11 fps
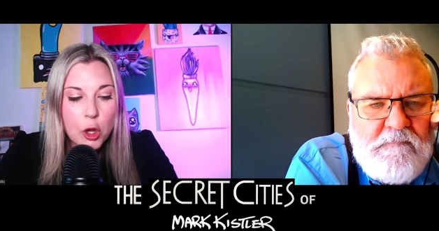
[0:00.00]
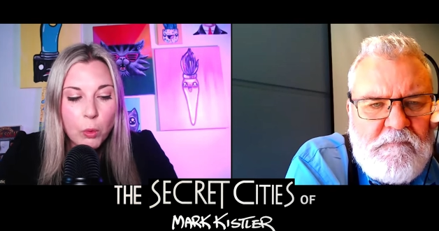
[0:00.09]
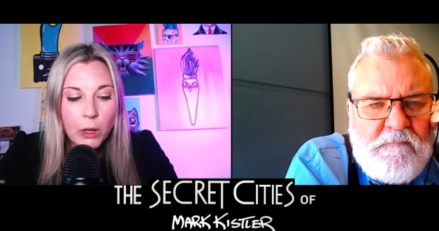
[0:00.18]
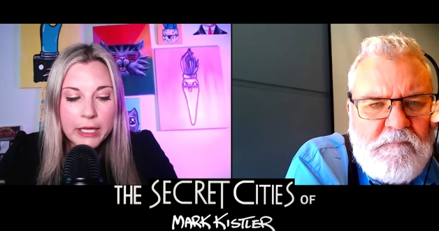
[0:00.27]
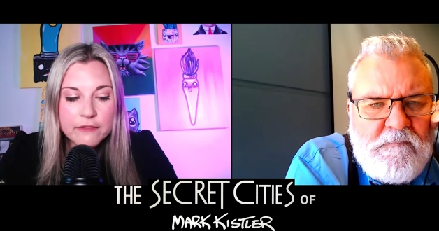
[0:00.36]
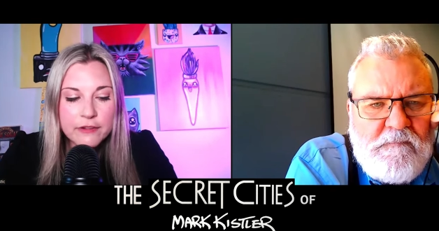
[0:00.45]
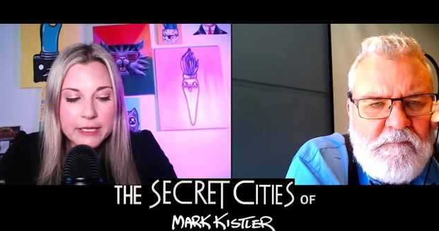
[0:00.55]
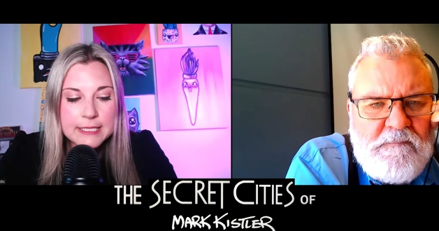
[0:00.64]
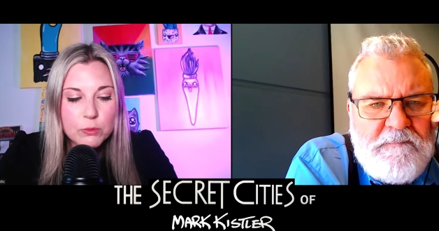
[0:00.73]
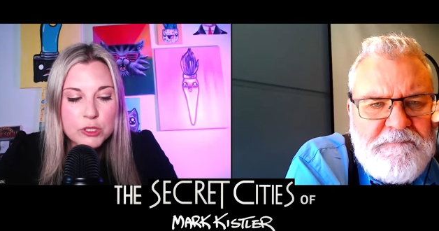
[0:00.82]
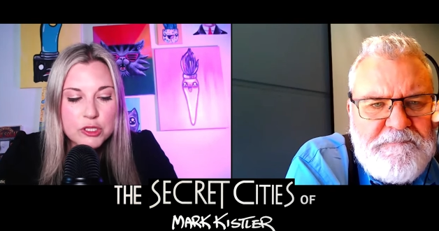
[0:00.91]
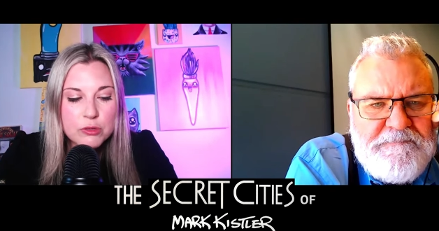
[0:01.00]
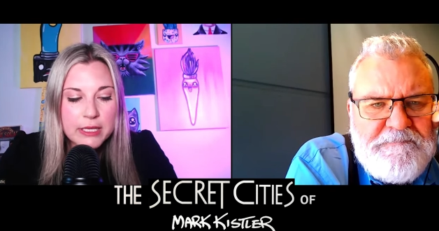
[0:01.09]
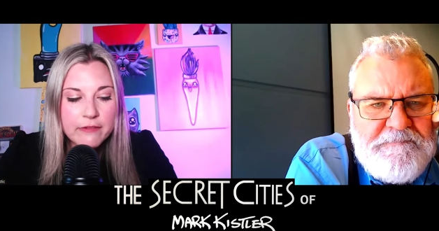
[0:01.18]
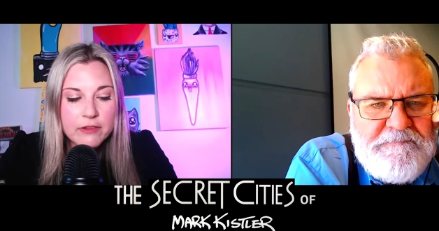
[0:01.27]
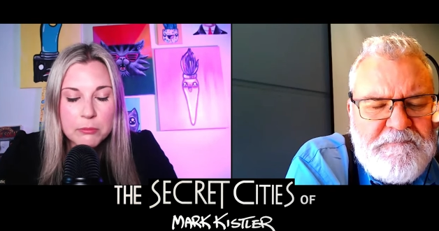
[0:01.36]
Speaker 1: what advice would you
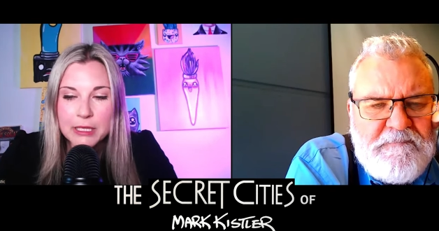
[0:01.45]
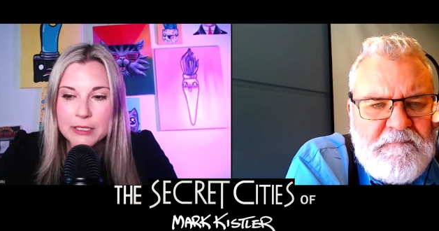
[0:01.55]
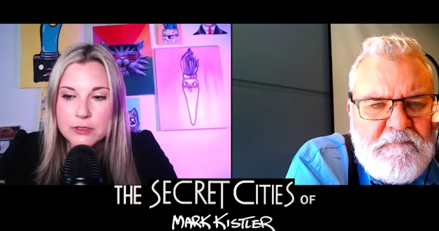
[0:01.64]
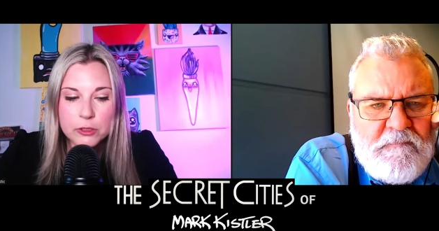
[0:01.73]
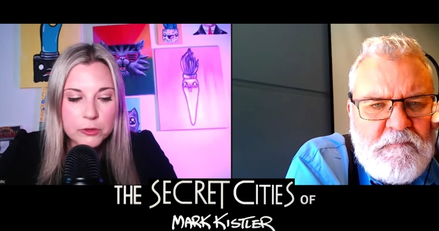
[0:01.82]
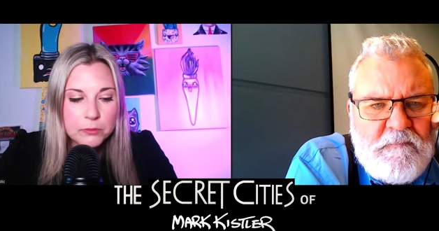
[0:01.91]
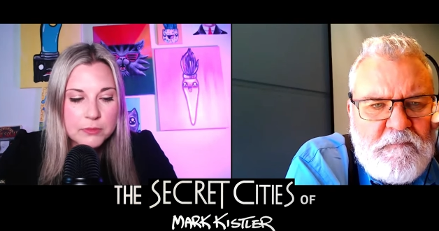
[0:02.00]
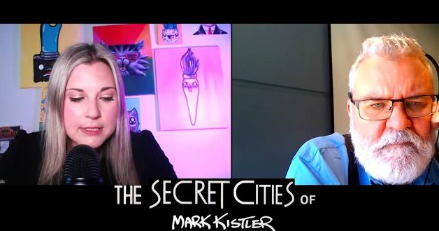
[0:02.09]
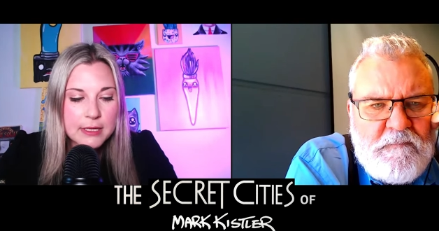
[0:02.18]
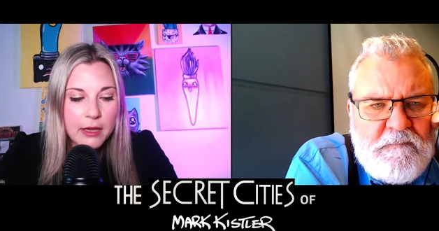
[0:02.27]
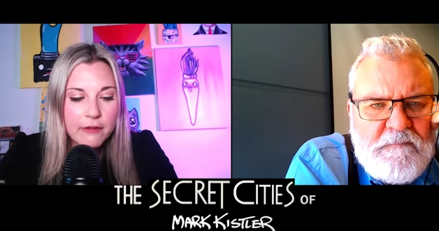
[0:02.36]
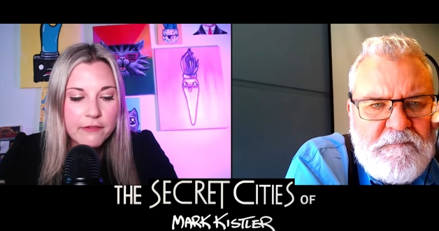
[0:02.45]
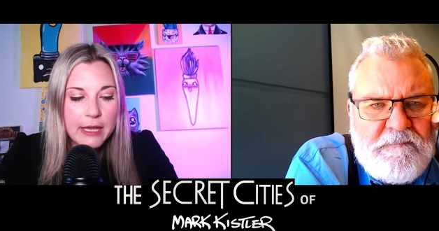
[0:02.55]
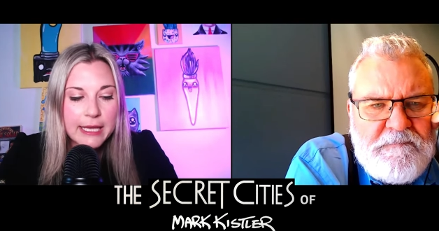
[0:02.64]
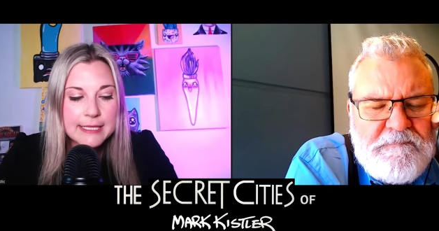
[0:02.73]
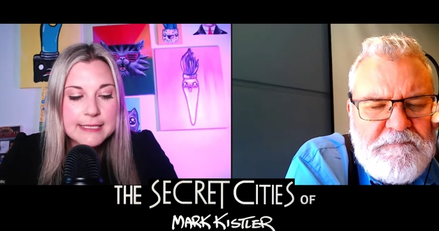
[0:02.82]
give them in terms of
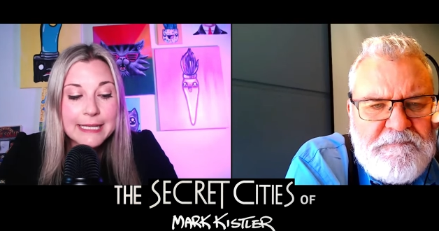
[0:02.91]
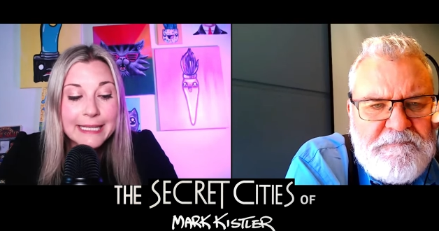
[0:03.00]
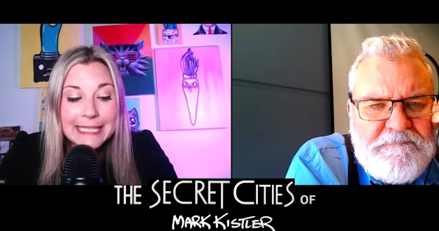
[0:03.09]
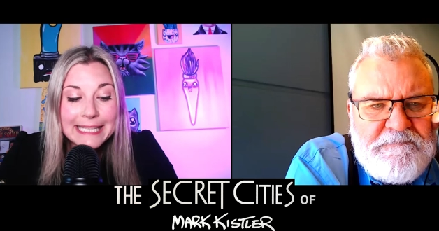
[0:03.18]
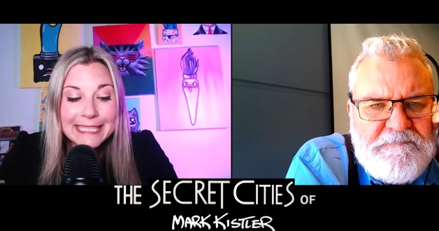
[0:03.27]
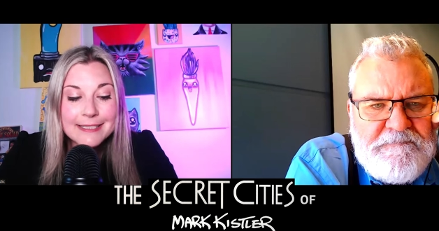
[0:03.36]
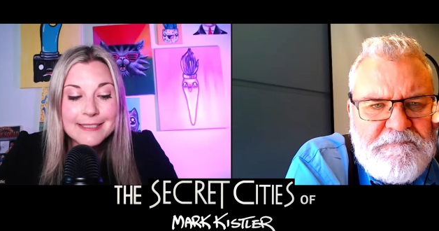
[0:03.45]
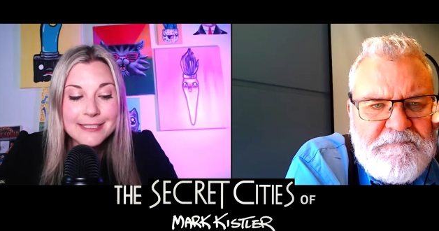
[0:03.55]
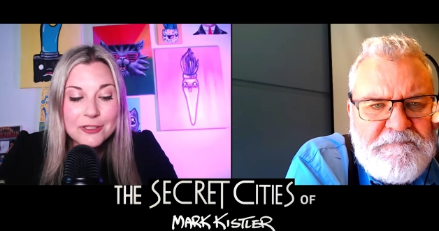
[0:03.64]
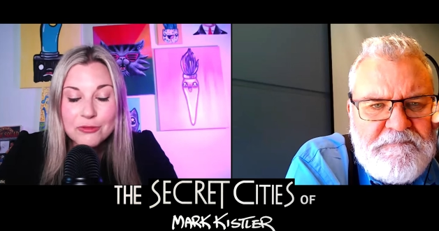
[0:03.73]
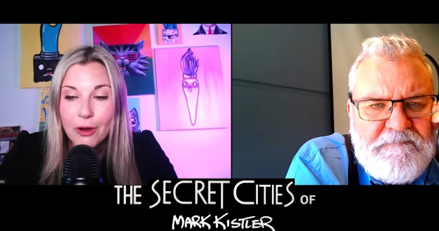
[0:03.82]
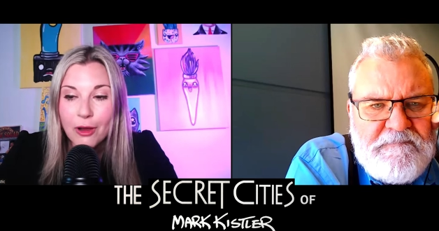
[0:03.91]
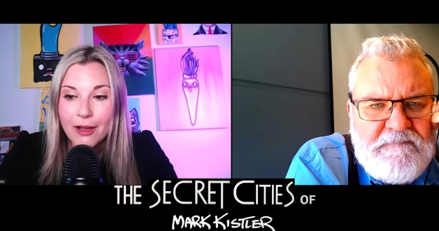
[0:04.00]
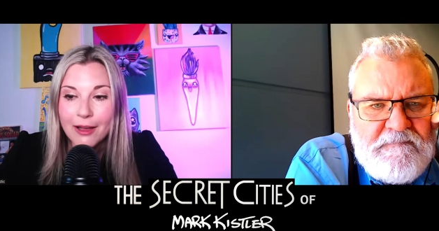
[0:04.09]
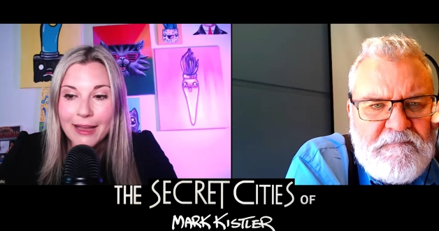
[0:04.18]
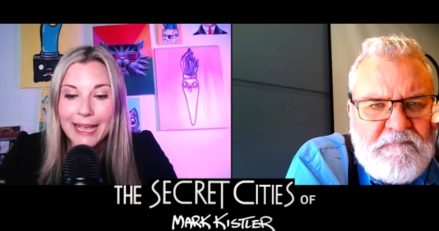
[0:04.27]
exciting kids to
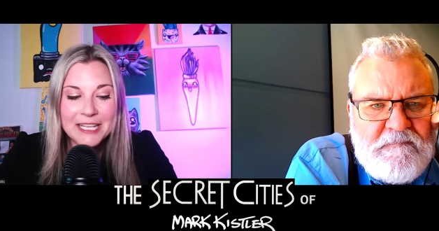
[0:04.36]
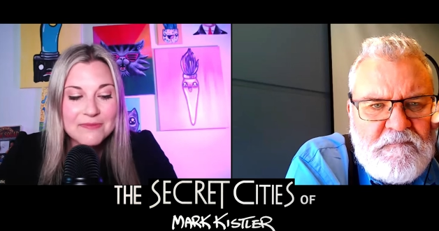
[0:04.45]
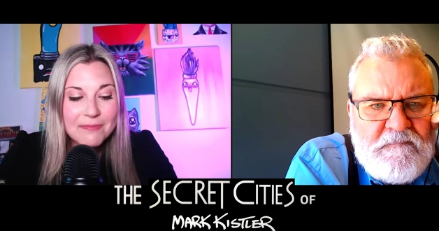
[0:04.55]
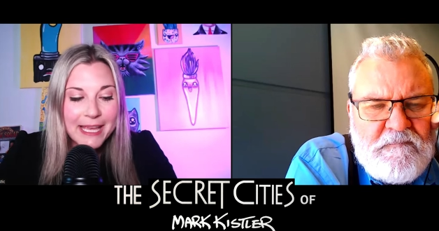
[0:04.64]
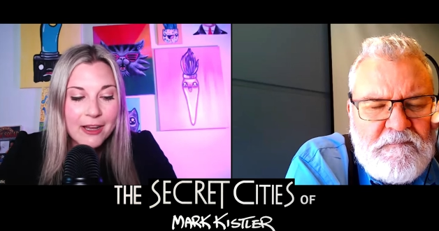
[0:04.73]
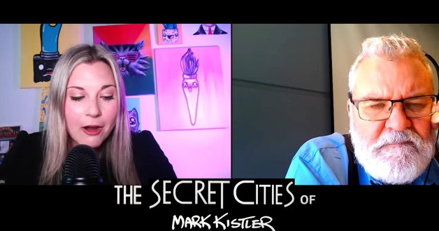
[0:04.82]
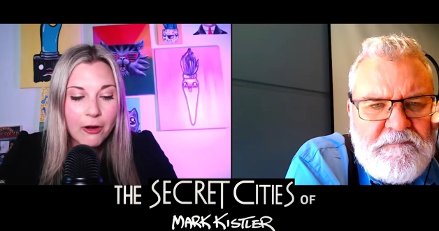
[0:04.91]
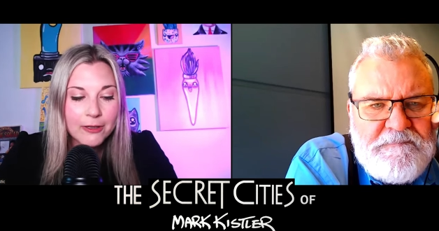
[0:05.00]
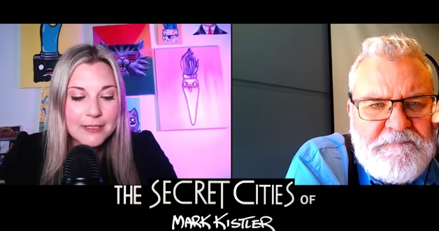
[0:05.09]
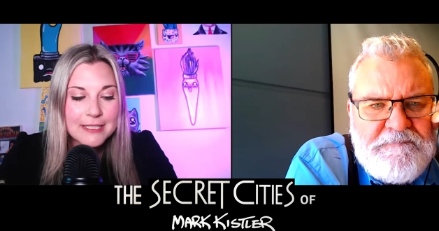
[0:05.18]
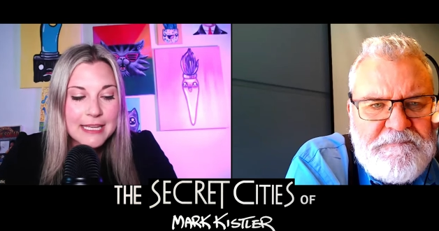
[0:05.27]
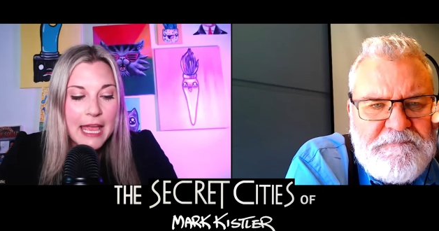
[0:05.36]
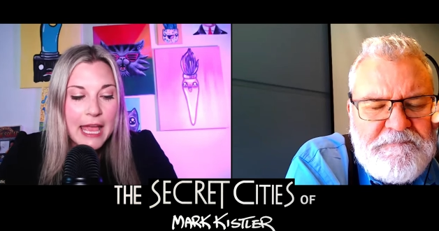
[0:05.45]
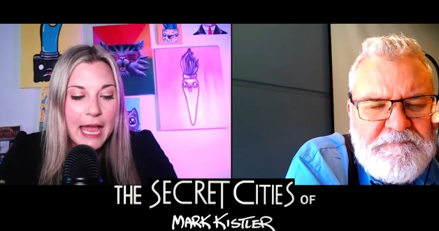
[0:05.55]
draw and make art